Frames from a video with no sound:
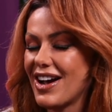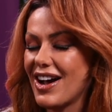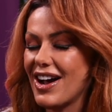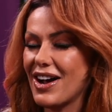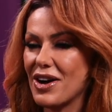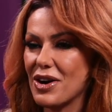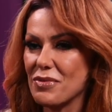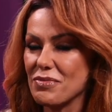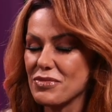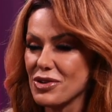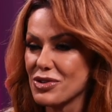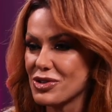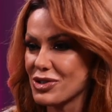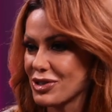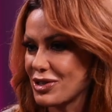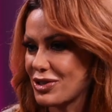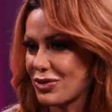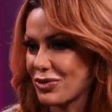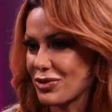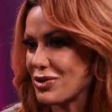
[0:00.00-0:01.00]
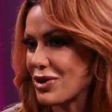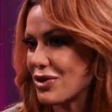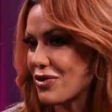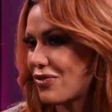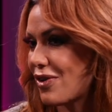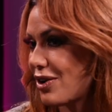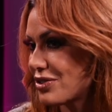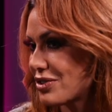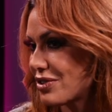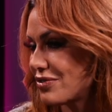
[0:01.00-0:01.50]
Usually through no
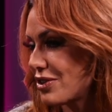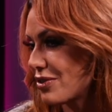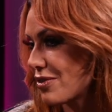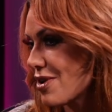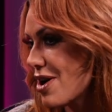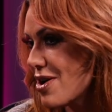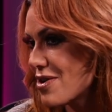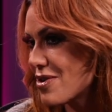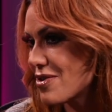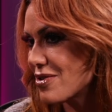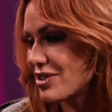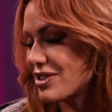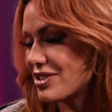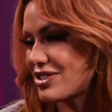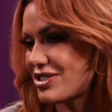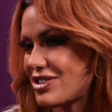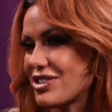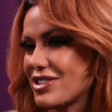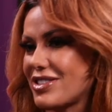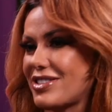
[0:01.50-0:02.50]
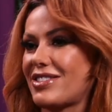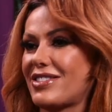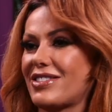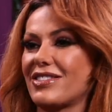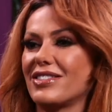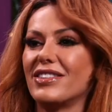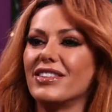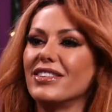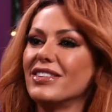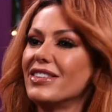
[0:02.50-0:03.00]
fault of your own. It's just
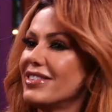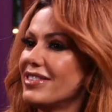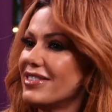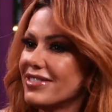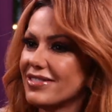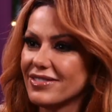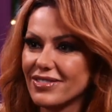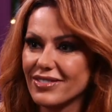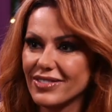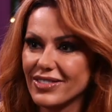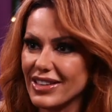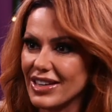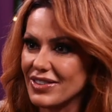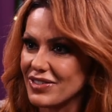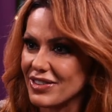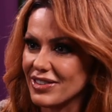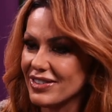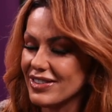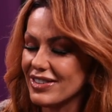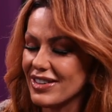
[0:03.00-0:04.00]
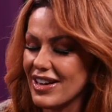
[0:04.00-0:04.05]
whatever.